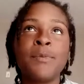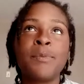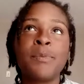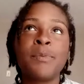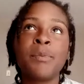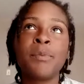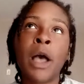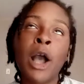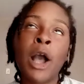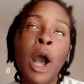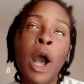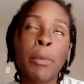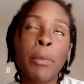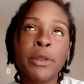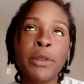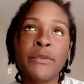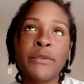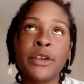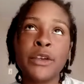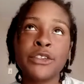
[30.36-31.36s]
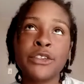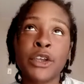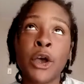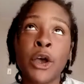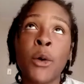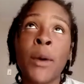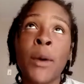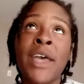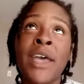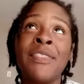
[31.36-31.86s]
a couple of years
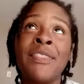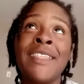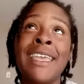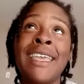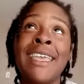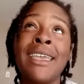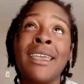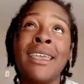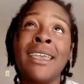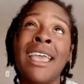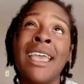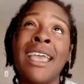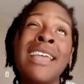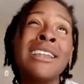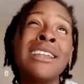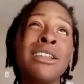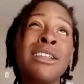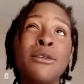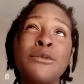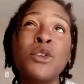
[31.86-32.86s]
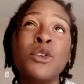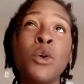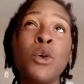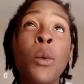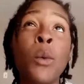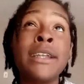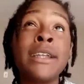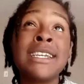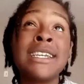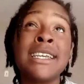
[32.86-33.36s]
ago in the end of
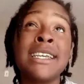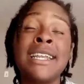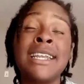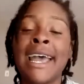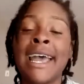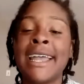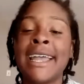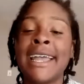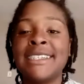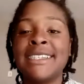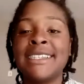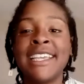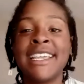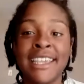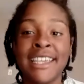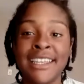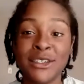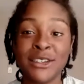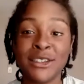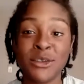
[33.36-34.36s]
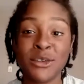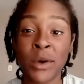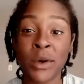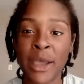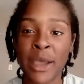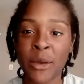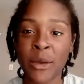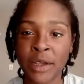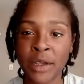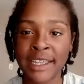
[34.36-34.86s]
2019 is when I
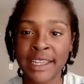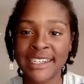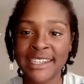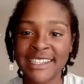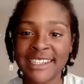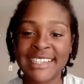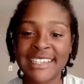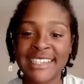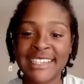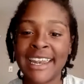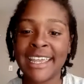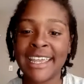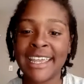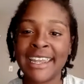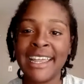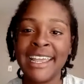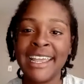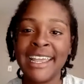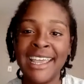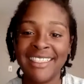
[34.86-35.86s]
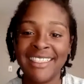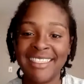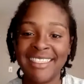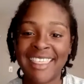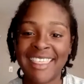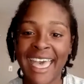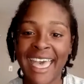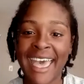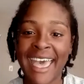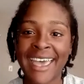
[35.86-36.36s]
really decided
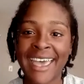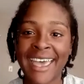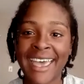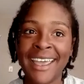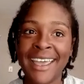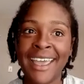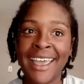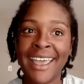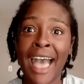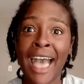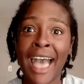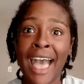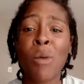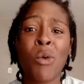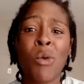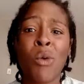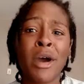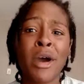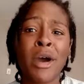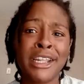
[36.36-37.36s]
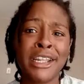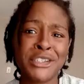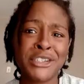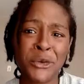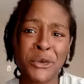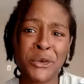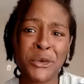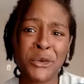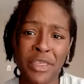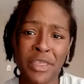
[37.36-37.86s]
that I wanted to grow
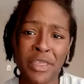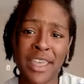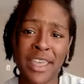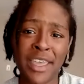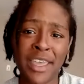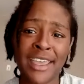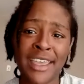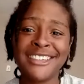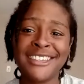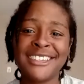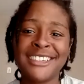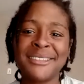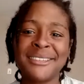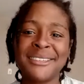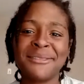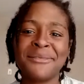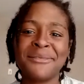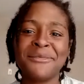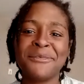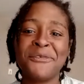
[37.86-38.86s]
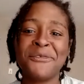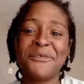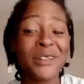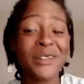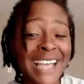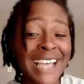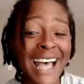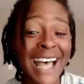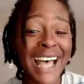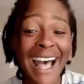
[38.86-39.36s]
things full
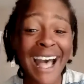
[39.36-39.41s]
time.